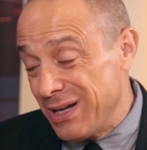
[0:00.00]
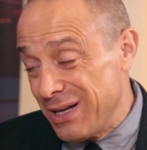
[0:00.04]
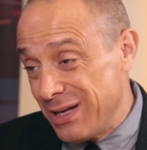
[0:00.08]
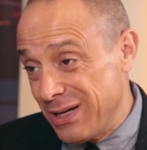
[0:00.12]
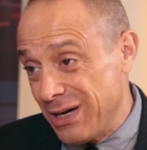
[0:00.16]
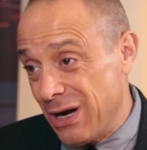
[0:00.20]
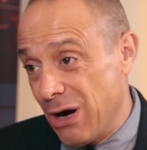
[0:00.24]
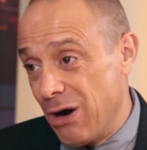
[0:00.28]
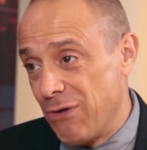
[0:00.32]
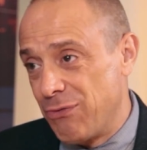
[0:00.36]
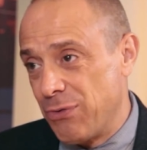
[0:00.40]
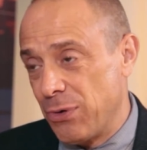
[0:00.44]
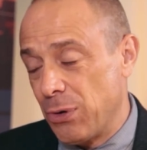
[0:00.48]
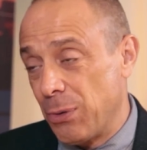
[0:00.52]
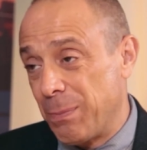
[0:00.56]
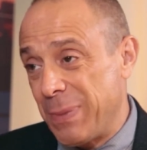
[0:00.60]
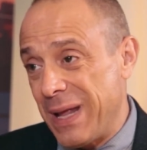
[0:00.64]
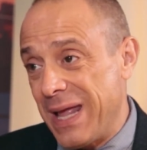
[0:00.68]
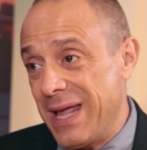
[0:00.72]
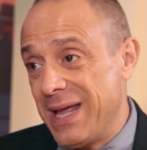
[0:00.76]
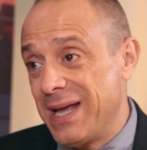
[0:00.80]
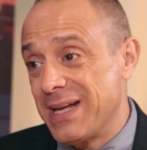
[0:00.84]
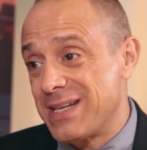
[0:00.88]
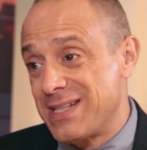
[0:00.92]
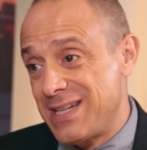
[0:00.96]
You know, if we were
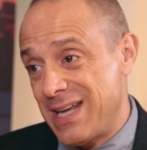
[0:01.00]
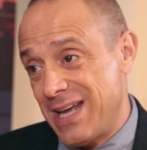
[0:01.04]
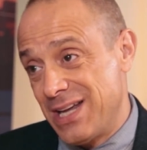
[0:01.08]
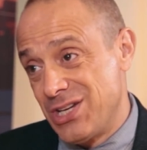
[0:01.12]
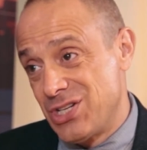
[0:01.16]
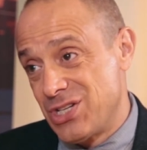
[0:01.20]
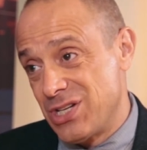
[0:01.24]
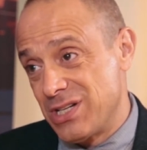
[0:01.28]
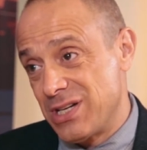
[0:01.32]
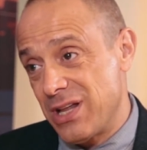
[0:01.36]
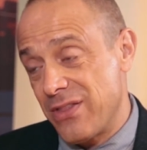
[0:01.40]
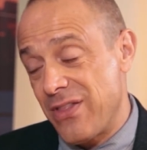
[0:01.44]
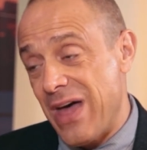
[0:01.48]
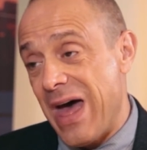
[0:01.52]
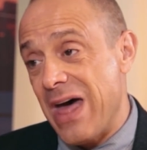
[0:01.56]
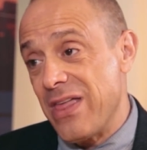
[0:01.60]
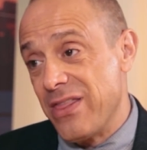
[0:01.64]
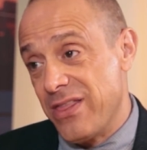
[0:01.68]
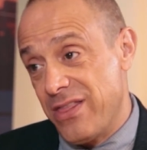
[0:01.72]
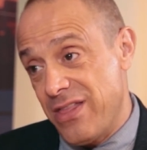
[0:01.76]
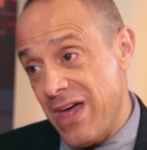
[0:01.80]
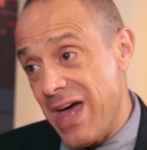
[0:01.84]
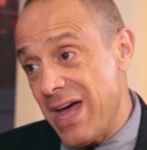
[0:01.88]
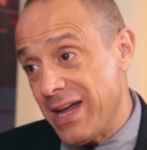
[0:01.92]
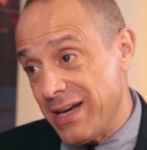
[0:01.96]
paying attention to
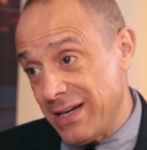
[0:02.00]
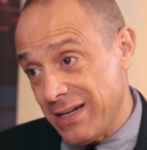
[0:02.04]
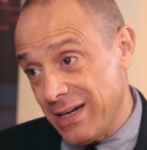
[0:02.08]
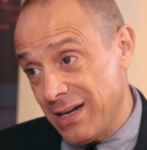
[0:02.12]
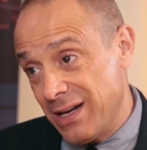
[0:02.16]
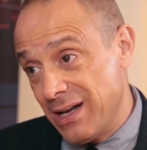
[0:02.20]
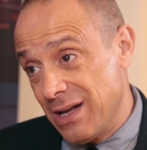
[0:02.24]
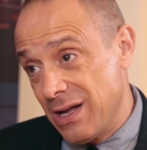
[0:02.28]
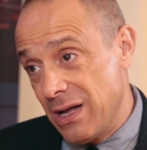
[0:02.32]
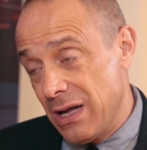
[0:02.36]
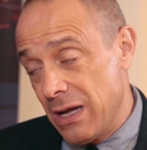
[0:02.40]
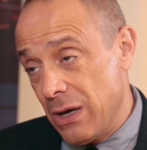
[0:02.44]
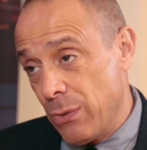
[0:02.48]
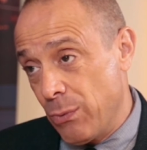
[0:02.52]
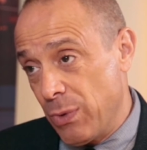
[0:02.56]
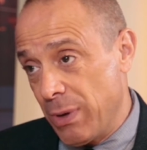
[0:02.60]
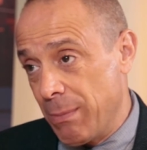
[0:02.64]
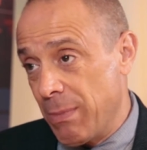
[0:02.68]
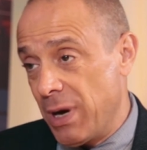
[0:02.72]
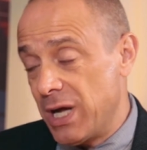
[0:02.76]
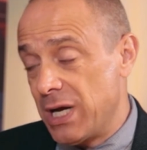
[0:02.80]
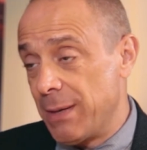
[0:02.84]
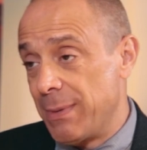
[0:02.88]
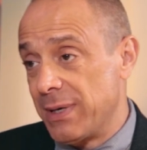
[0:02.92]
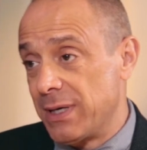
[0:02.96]
that then, we
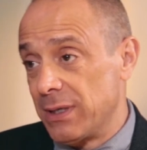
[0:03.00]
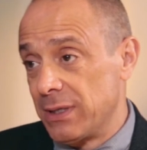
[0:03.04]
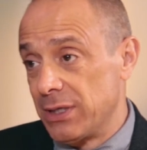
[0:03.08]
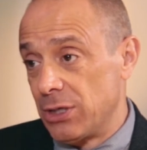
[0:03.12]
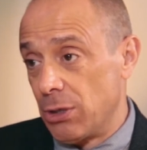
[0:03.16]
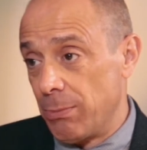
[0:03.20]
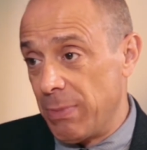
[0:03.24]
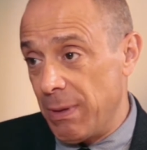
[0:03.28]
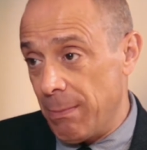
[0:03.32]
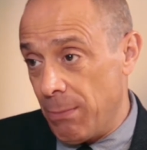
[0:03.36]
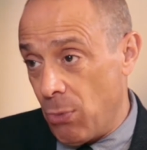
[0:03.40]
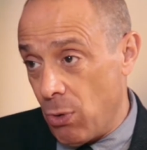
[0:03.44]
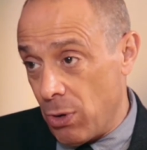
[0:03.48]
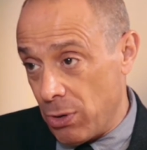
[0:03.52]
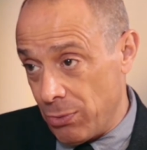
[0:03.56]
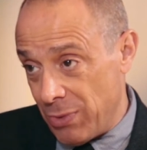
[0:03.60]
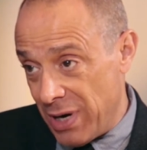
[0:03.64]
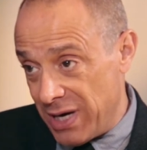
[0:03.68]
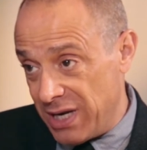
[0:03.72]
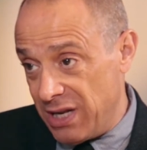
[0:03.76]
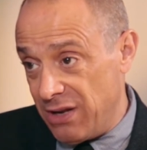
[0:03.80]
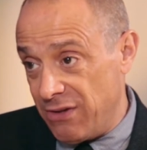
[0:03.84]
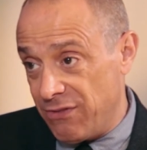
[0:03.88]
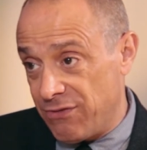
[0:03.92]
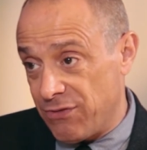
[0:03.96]
might have been a little bit more
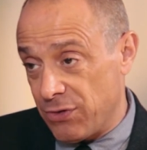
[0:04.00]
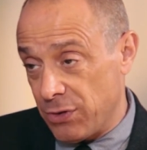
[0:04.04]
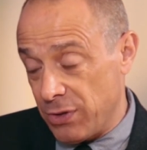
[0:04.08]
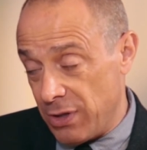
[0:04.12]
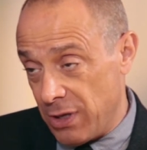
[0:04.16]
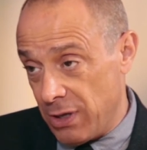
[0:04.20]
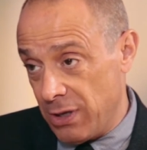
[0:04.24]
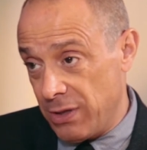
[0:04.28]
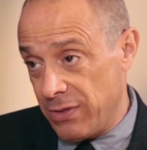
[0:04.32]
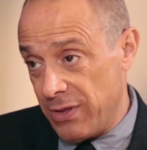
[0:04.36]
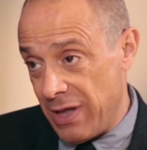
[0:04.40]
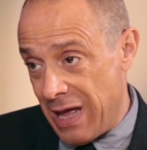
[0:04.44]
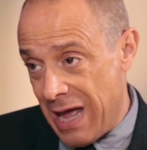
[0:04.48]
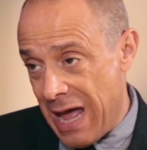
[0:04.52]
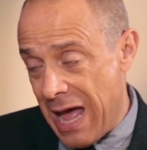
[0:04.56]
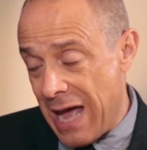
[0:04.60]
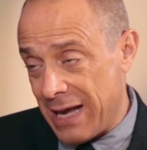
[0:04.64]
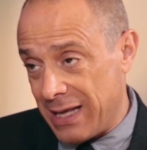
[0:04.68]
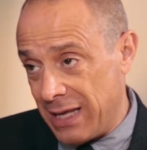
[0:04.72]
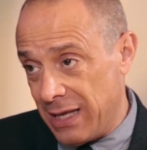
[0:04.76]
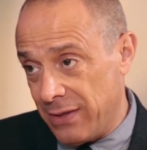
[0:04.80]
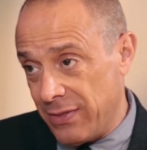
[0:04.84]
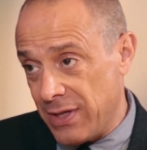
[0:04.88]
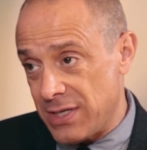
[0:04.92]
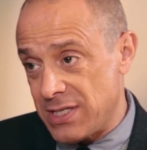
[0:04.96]
ready for the
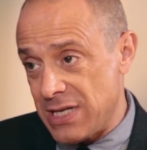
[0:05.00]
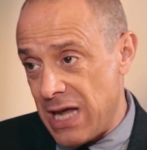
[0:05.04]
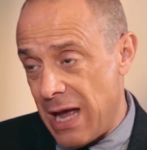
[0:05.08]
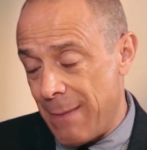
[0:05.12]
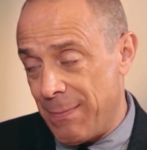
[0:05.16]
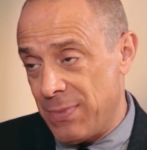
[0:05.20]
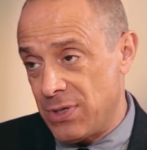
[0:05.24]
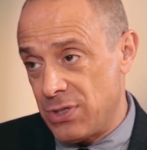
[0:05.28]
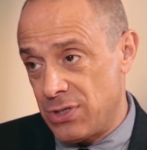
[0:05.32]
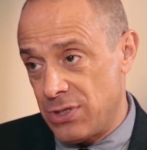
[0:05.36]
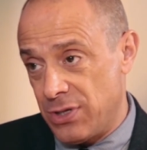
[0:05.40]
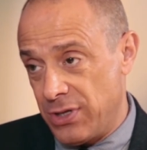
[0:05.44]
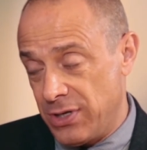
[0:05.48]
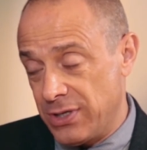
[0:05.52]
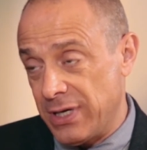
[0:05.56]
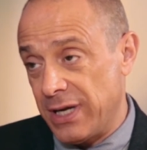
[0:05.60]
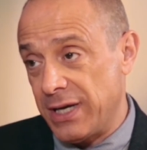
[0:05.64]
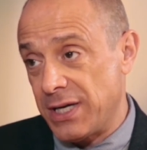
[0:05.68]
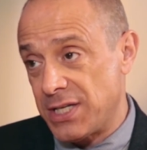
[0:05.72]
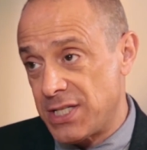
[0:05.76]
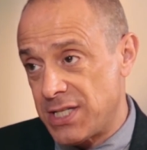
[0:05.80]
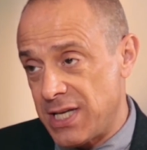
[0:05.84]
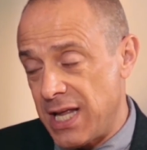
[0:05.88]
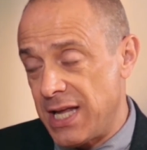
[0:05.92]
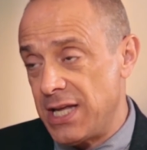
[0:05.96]
hacking that's happened to the
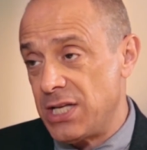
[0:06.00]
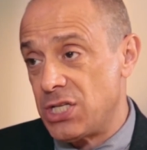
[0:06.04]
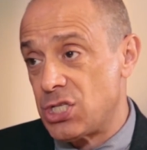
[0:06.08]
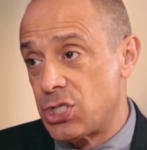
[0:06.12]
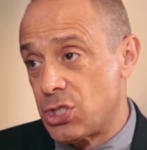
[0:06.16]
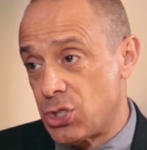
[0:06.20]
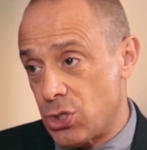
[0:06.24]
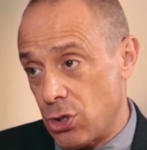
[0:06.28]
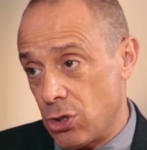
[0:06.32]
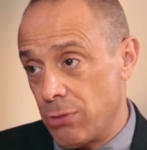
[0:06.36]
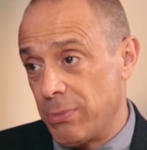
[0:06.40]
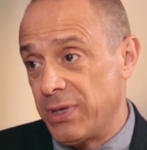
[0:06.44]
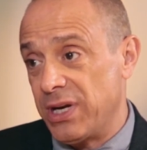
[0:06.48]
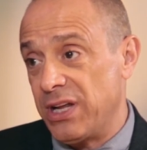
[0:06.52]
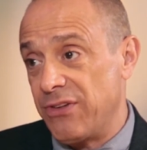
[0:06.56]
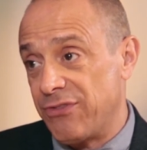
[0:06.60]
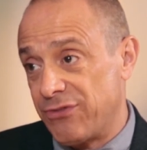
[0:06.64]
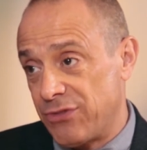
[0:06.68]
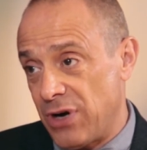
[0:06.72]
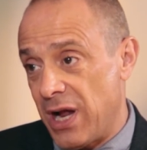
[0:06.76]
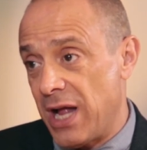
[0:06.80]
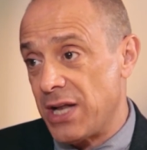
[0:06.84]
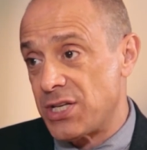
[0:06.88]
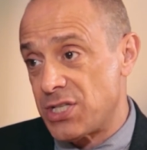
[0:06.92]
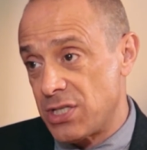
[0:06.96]
United States, Germany,
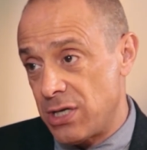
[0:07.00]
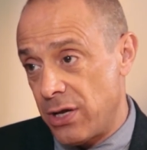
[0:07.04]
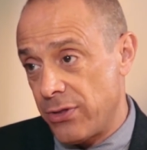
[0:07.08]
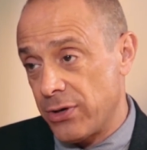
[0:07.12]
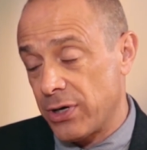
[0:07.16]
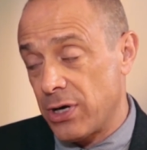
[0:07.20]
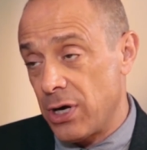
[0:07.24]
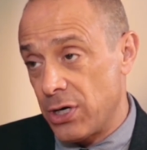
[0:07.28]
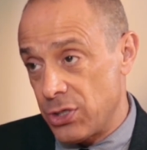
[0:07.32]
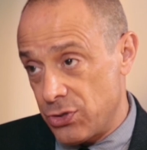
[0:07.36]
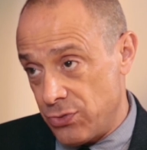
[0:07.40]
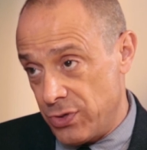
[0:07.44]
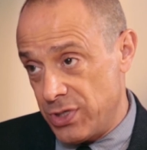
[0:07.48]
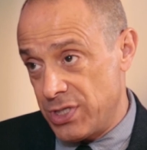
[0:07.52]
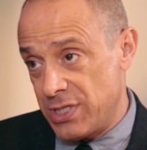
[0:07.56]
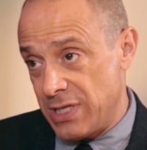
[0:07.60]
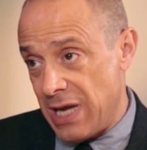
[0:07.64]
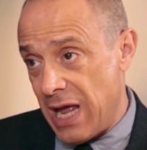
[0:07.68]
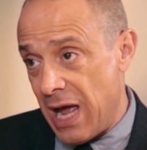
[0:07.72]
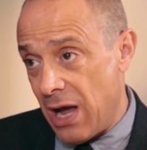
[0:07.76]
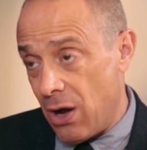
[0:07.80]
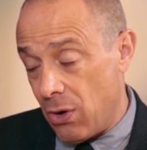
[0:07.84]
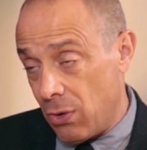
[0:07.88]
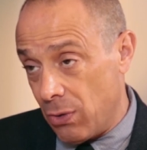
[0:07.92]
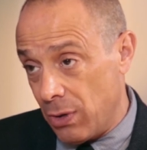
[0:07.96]
France, and other countries
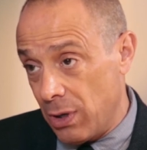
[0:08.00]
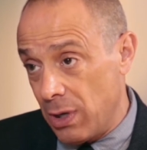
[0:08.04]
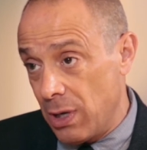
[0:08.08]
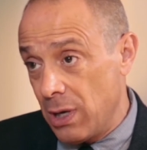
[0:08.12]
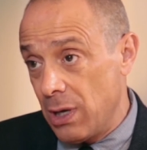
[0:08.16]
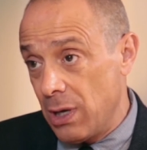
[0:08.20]
now.